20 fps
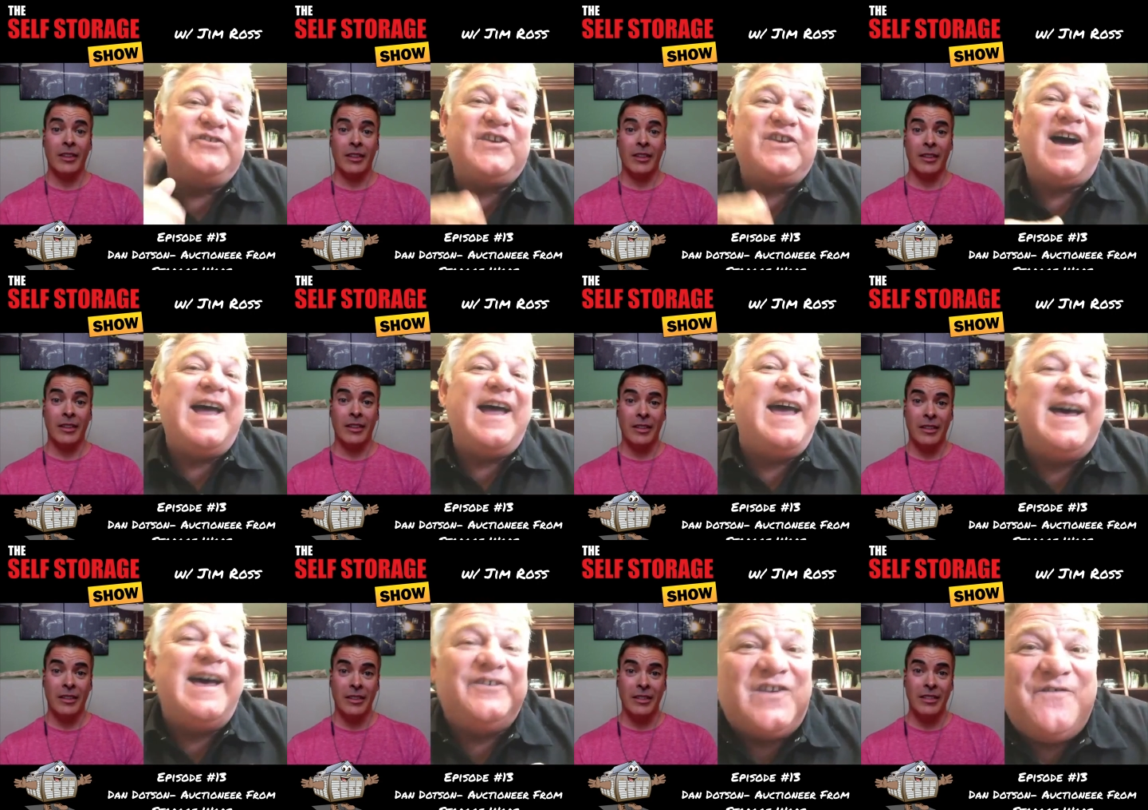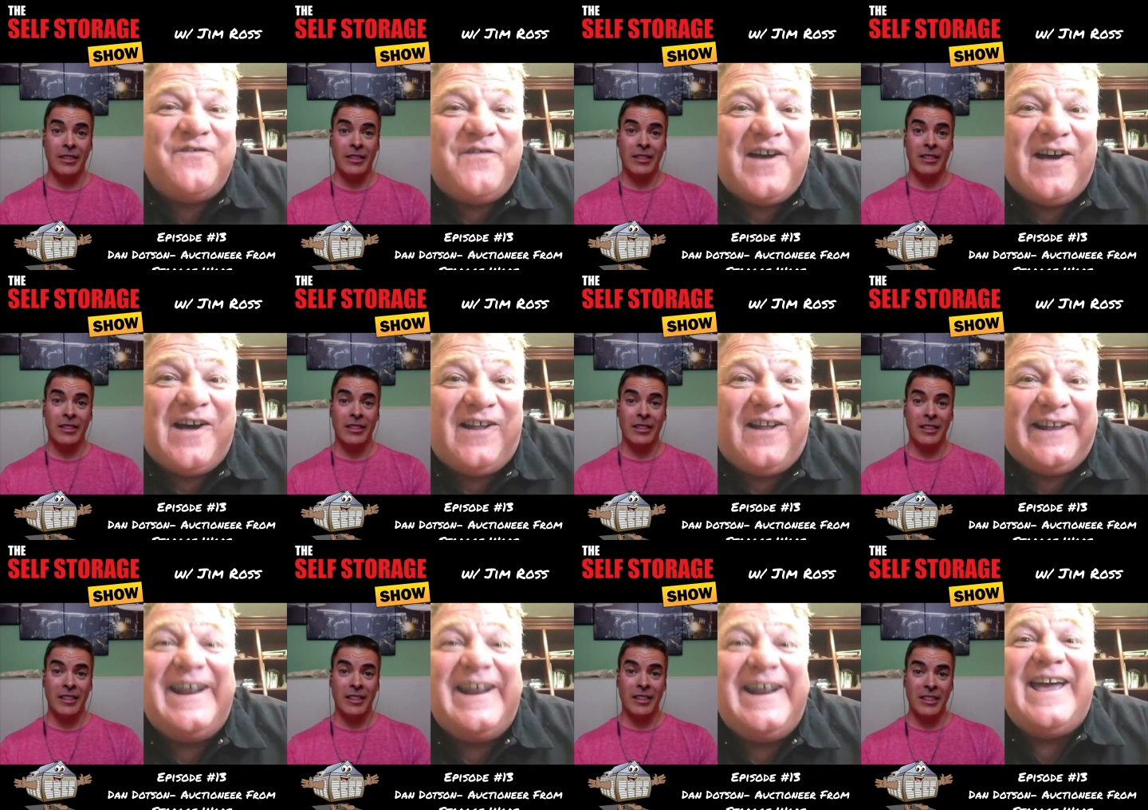Speaker 1: the sky hasn't
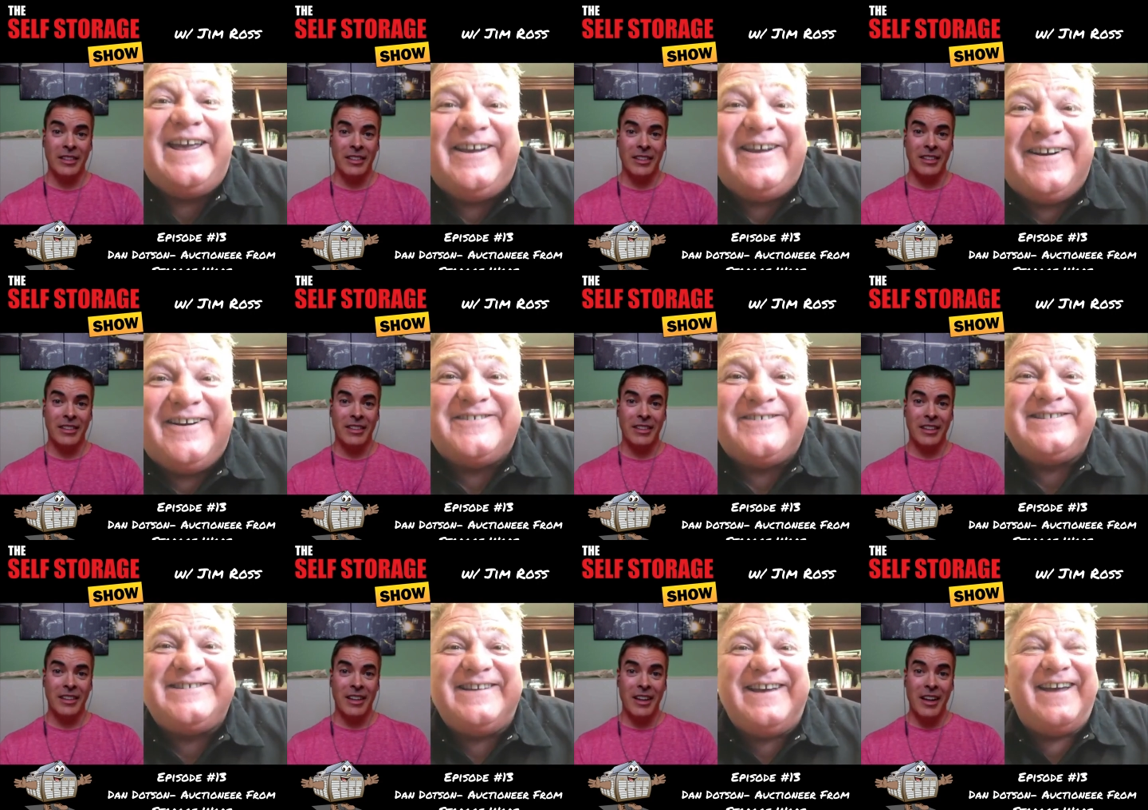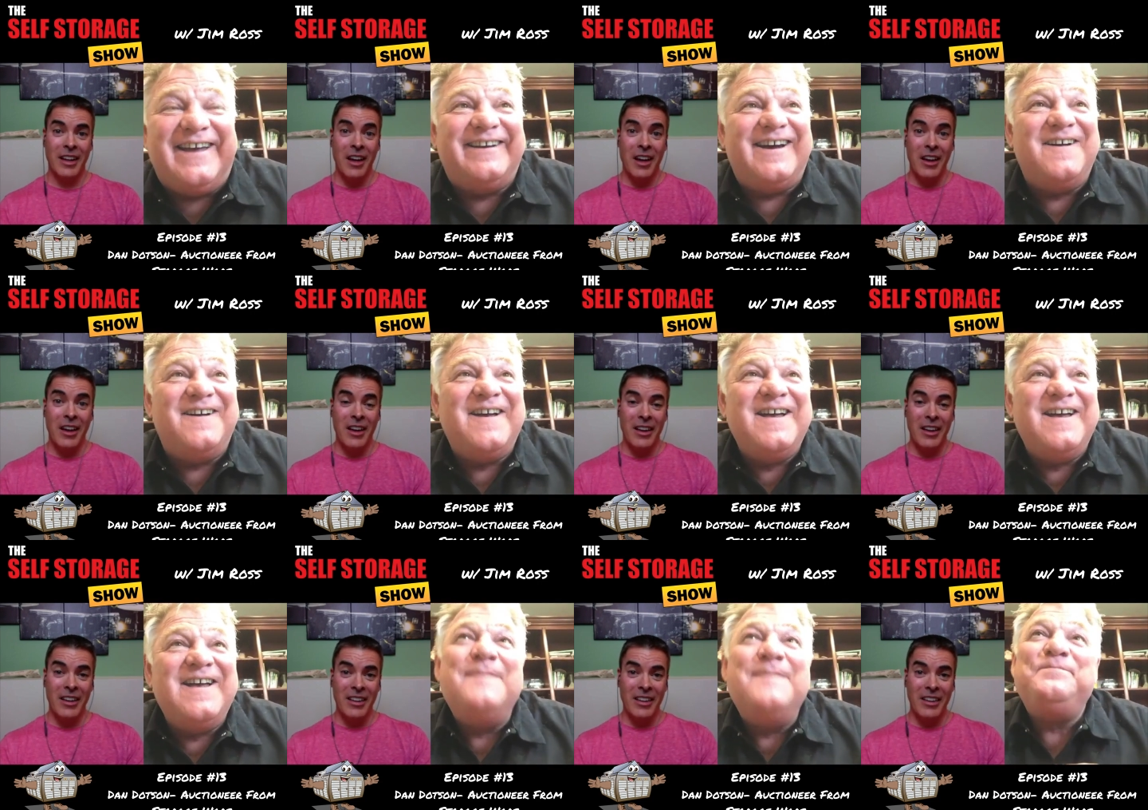fell in 8 years. And
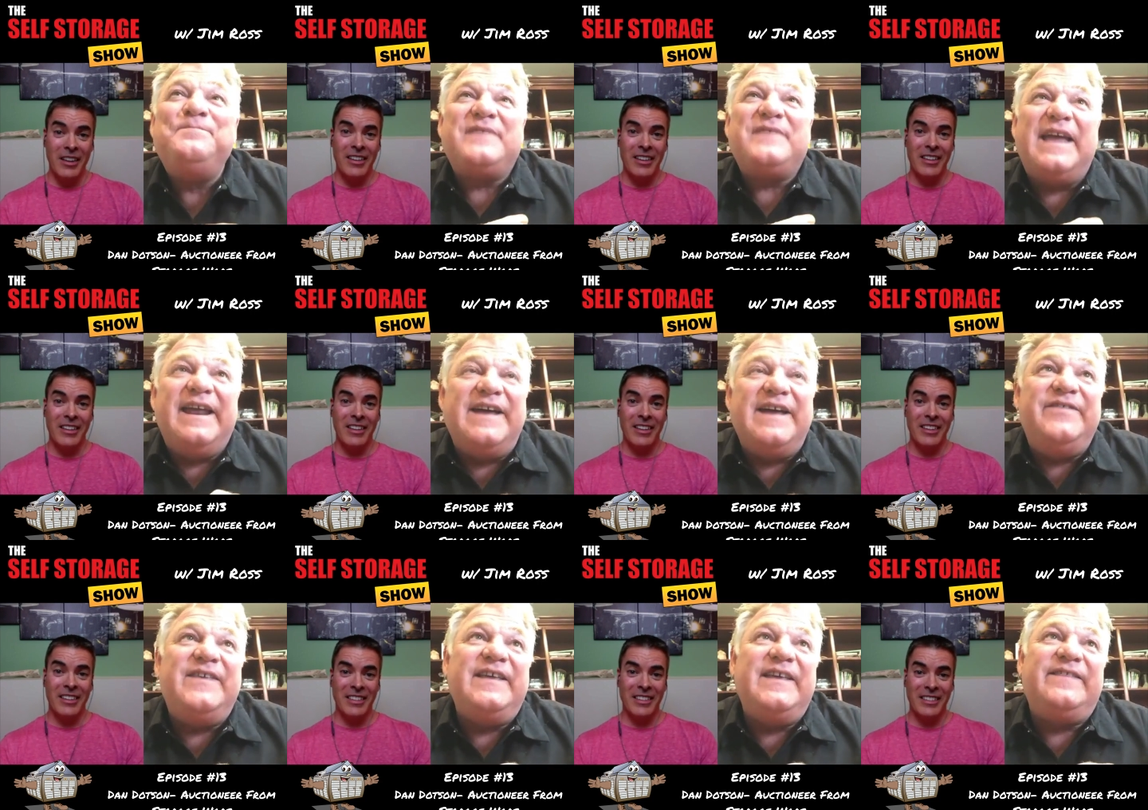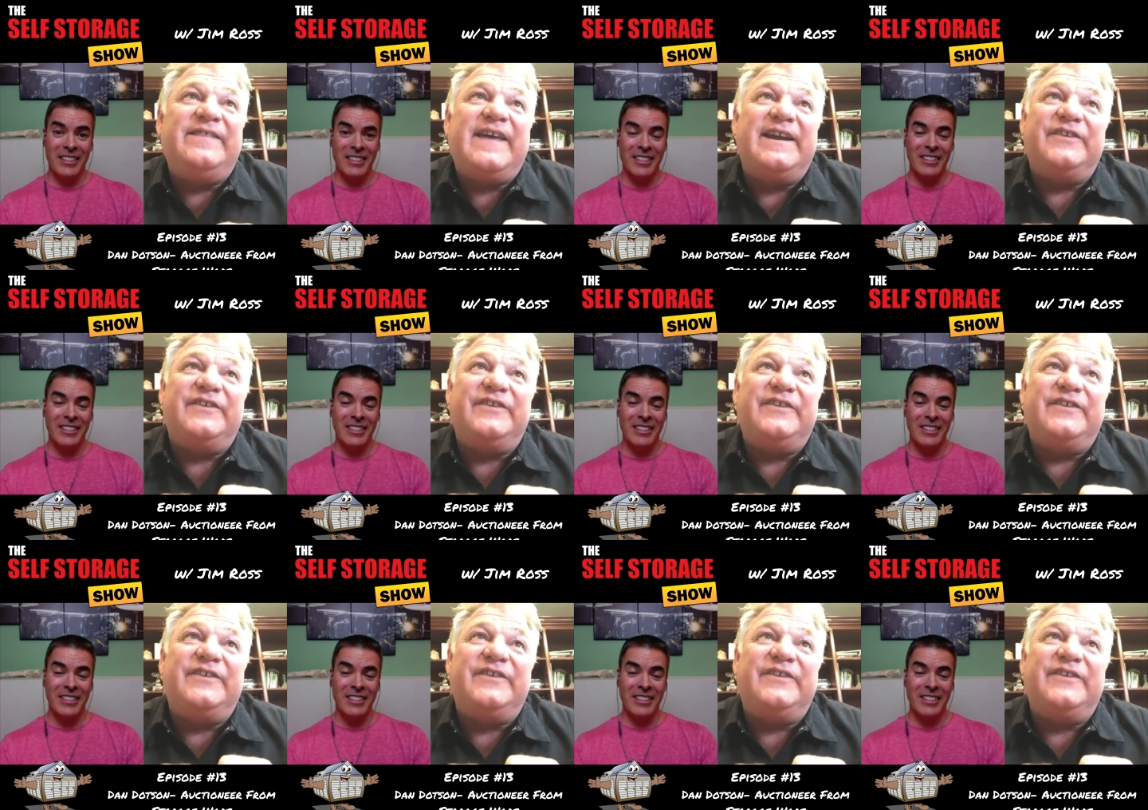I think